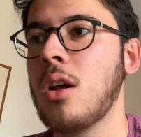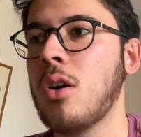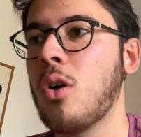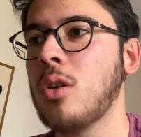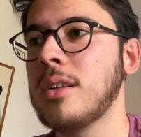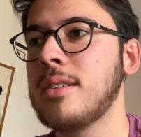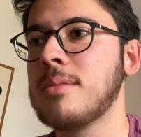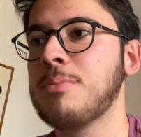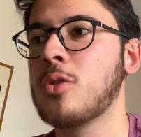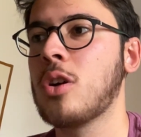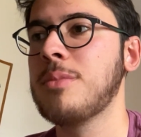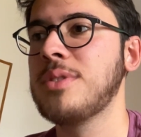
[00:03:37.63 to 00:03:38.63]
all its
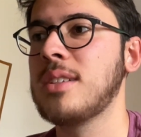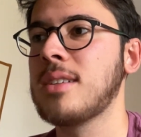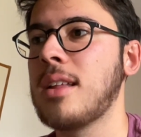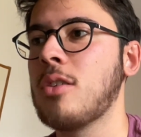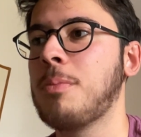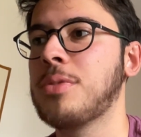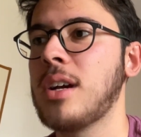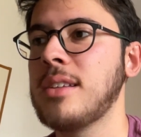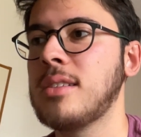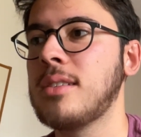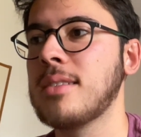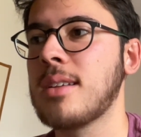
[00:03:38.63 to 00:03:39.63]
promises and
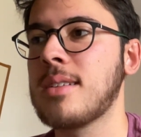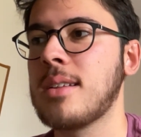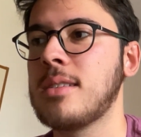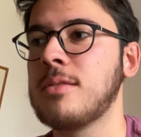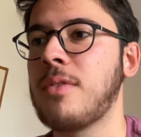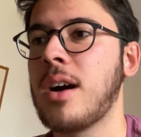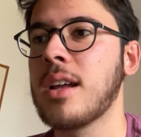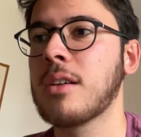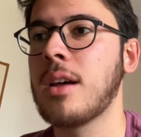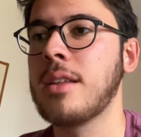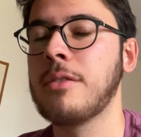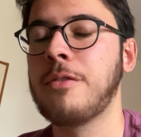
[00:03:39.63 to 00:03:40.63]
operated as a satisfying
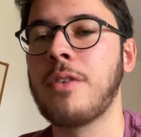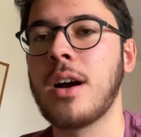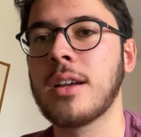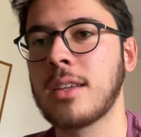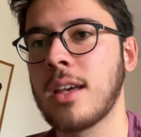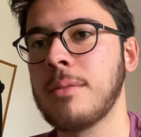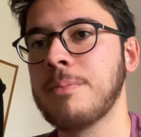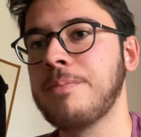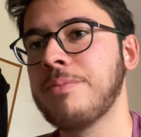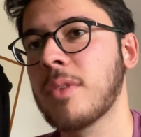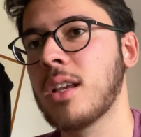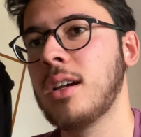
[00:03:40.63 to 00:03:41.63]
and a fun game.
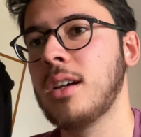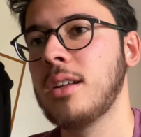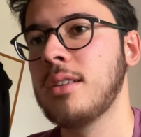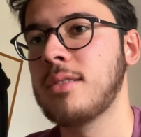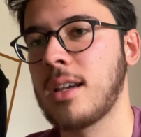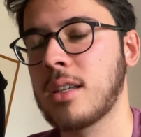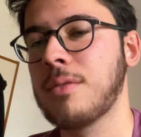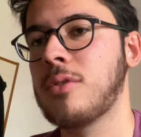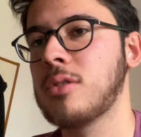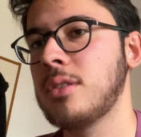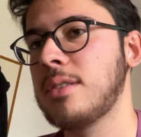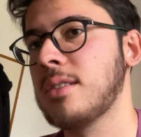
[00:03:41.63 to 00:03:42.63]
Thank you for
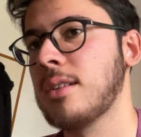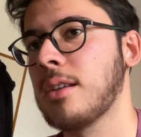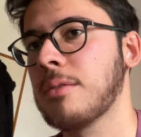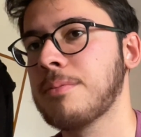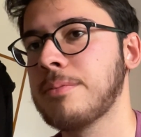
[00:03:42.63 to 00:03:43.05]
listening.